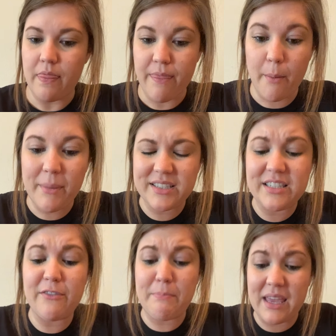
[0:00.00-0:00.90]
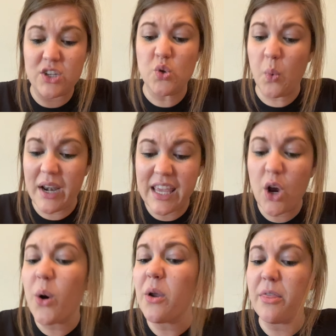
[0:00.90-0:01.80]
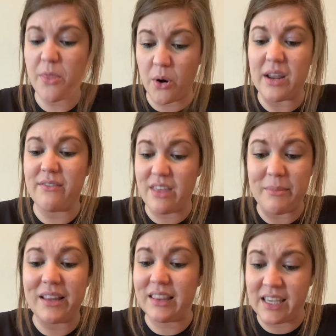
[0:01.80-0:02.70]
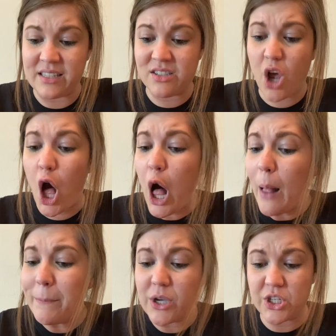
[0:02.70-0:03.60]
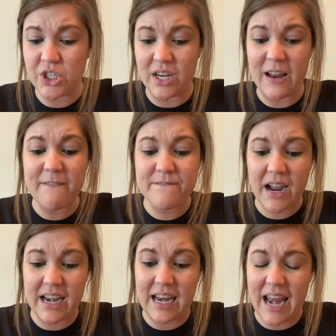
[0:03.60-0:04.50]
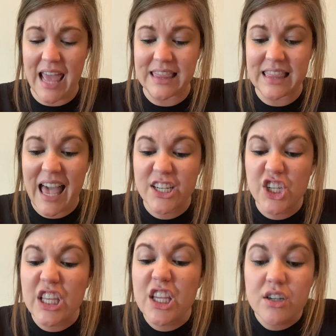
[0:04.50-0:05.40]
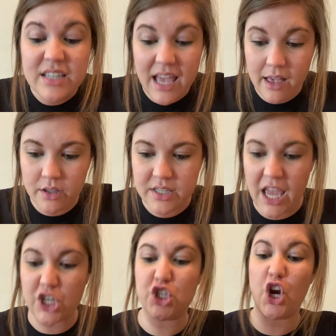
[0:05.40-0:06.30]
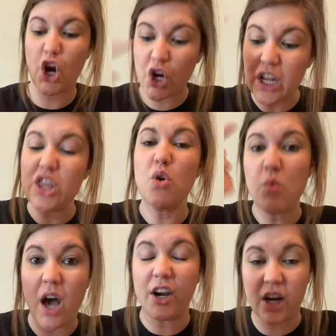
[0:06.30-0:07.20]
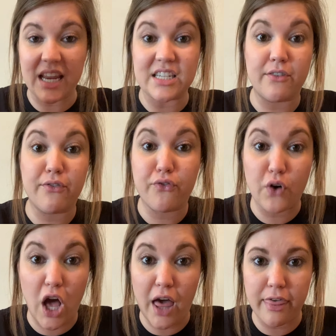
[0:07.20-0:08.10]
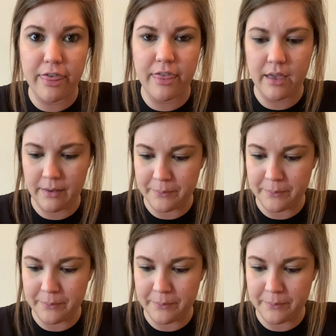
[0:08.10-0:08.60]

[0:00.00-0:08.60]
There must have been 20 or 30 of them at least, all pushing and fighting and lashing their tails and churning the water into froth.